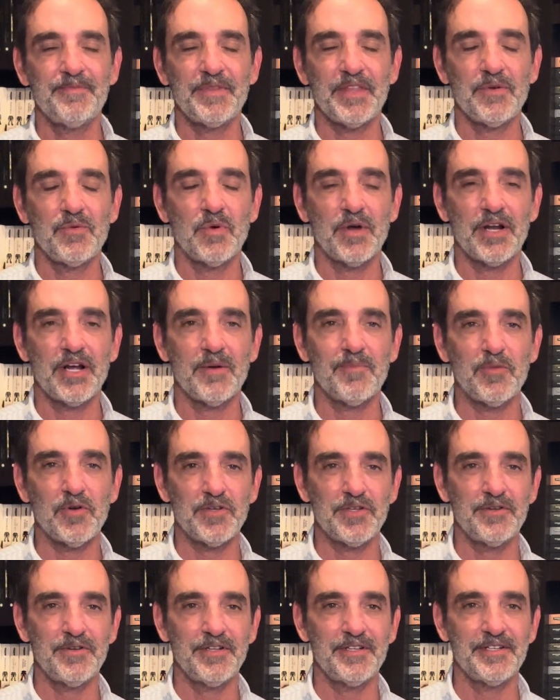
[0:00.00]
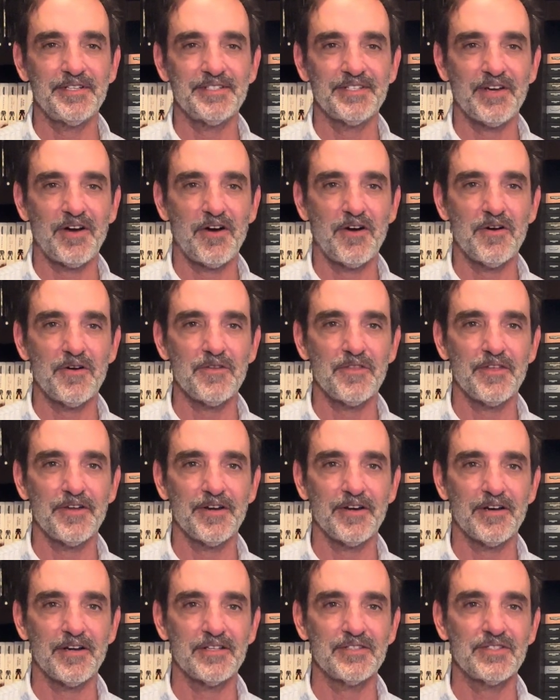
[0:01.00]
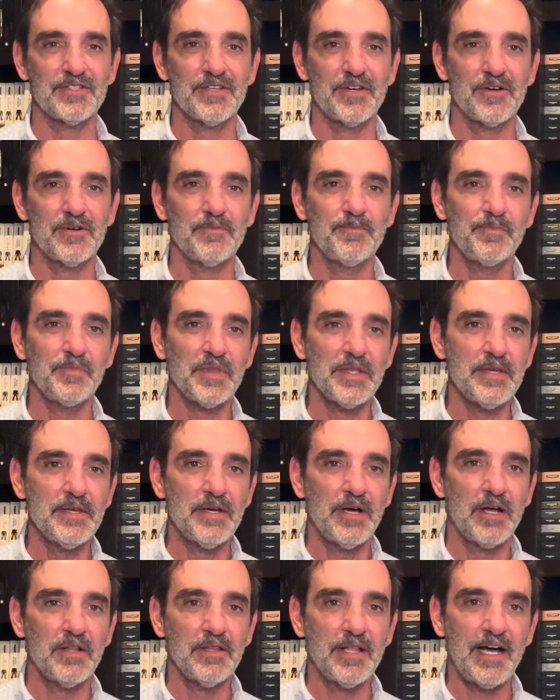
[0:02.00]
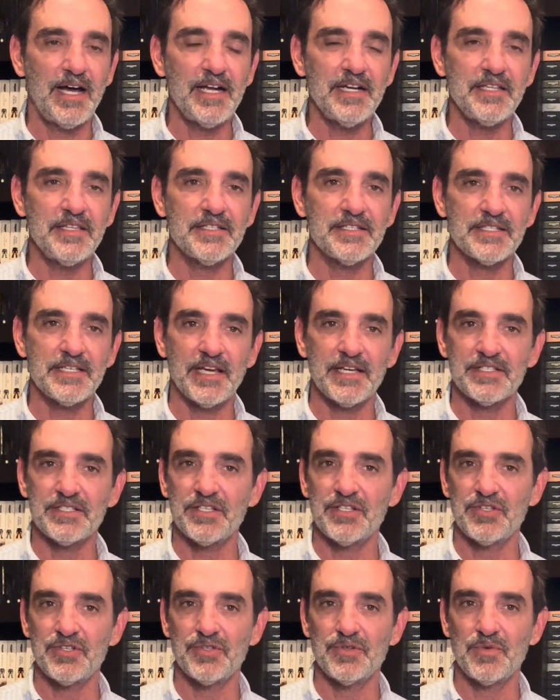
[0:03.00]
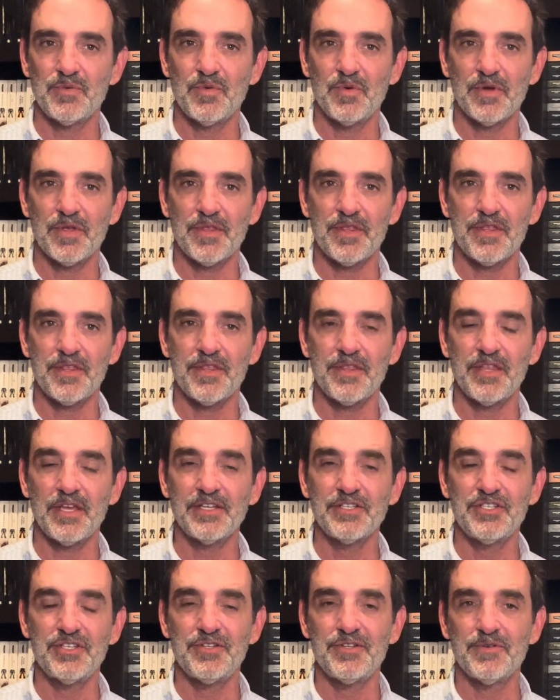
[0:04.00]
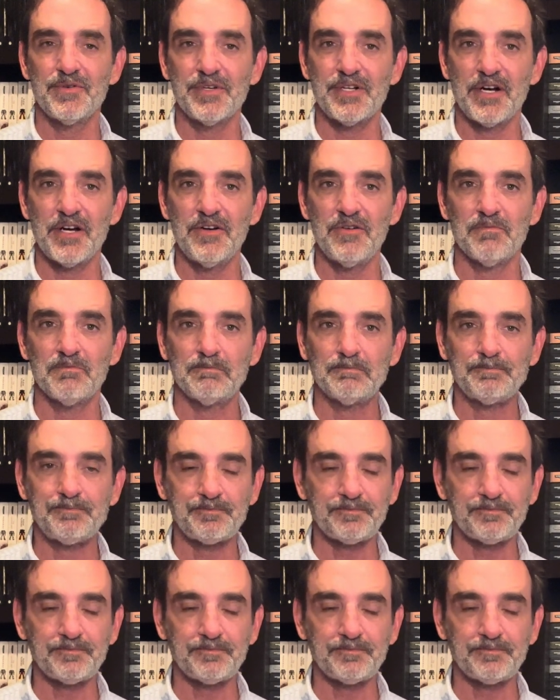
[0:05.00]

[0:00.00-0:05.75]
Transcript: And what opportunities are there? And so a lot of this has to do with things you do at home.